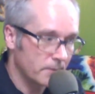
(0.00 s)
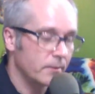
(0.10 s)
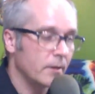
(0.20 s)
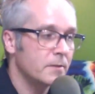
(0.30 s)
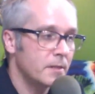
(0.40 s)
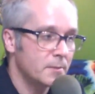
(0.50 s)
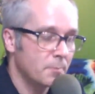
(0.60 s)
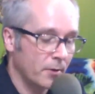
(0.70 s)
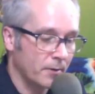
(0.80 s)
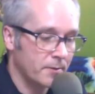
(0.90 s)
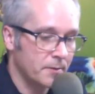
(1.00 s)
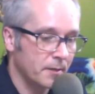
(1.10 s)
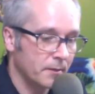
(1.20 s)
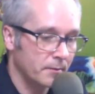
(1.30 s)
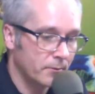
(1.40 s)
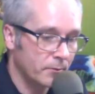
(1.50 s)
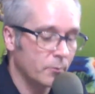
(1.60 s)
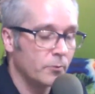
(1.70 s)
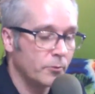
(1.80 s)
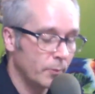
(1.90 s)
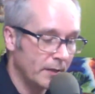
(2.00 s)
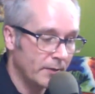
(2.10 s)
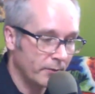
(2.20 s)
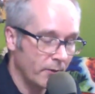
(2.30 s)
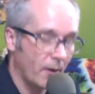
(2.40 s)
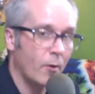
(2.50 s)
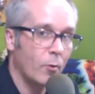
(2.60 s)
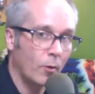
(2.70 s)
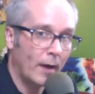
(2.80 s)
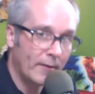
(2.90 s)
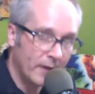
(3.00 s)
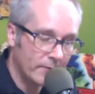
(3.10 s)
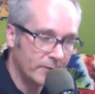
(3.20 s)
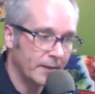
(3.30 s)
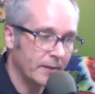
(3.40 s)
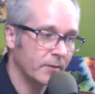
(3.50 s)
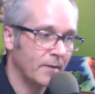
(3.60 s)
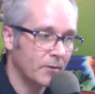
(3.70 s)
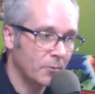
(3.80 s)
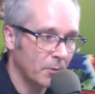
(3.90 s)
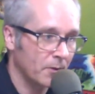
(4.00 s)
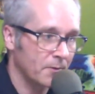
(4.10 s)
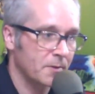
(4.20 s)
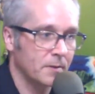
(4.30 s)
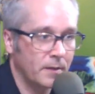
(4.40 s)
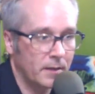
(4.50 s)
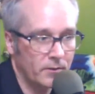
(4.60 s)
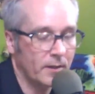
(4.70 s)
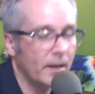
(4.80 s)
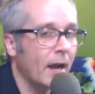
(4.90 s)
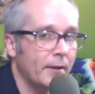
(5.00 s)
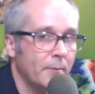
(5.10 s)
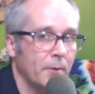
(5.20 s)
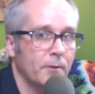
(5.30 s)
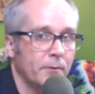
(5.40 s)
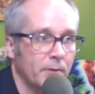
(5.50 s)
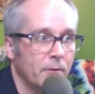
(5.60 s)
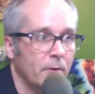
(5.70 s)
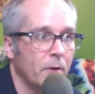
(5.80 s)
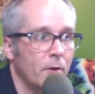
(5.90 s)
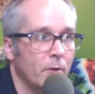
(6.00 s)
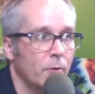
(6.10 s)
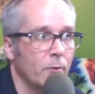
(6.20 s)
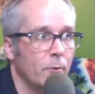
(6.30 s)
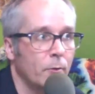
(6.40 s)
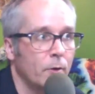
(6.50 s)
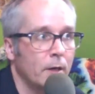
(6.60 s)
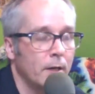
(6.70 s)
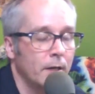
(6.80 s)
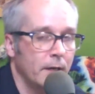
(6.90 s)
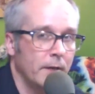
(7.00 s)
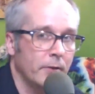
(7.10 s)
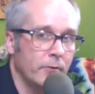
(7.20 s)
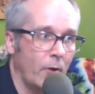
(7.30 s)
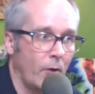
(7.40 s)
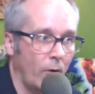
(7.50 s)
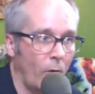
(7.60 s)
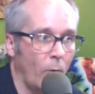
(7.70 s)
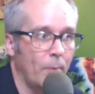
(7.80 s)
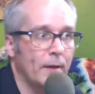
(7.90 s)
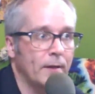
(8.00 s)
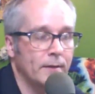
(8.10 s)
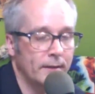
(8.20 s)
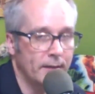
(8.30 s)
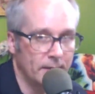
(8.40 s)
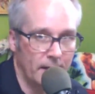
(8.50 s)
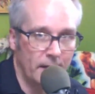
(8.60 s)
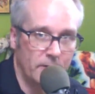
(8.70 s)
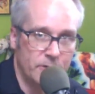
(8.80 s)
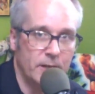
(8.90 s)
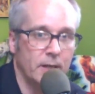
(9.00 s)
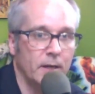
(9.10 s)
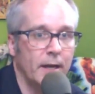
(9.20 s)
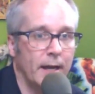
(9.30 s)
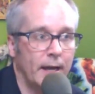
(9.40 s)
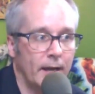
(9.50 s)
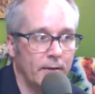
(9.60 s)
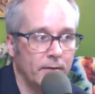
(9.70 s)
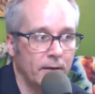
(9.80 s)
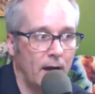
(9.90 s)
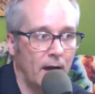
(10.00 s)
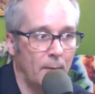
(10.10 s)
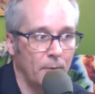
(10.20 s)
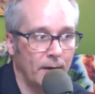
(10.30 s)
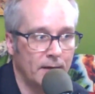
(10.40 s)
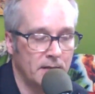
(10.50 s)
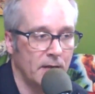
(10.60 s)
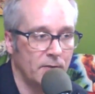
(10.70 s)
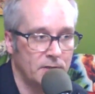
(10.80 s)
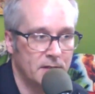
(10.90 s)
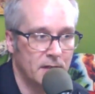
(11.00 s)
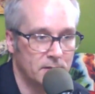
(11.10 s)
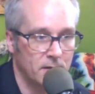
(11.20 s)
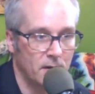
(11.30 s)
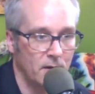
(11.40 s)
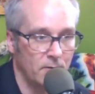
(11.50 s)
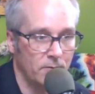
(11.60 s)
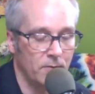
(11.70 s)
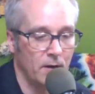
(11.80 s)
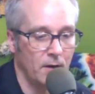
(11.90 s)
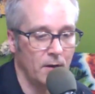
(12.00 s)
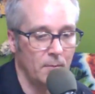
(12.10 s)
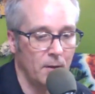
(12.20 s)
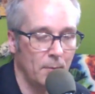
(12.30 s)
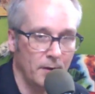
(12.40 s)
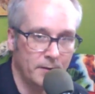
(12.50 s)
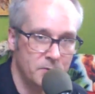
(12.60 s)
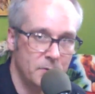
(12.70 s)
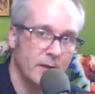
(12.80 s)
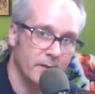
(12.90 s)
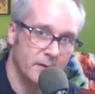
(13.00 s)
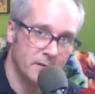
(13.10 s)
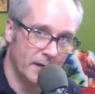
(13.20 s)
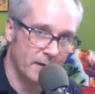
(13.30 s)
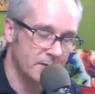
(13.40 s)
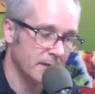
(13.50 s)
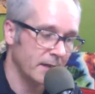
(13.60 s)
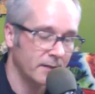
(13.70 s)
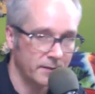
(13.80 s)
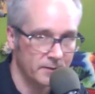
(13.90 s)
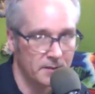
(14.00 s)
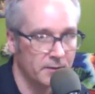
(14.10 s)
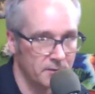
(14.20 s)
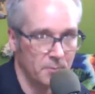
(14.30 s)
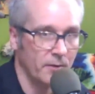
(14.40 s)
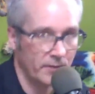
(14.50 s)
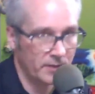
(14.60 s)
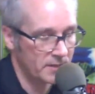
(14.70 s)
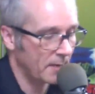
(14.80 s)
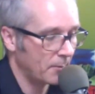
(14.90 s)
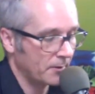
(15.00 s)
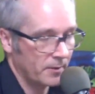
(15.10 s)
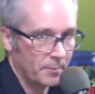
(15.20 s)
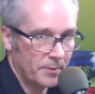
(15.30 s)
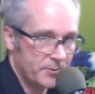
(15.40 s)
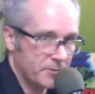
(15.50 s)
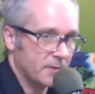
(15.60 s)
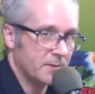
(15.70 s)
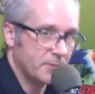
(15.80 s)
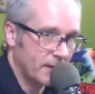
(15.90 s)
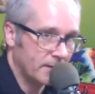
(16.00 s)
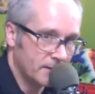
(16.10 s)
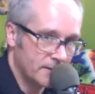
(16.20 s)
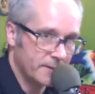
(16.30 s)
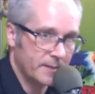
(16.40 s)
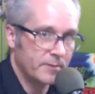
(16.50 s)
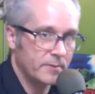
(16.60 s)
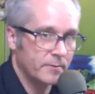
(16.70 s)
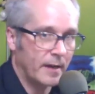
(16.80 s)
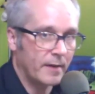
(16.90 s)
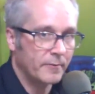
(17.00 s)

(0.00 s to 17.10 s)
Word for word: does this person do do we either know or have evidence that this person is the kind of person who is open and engaging and operates out of a sense of um, abundance rather than scarcity. And here's here's a perfect example. I took a picture of this at uh, this year's A2 CAF.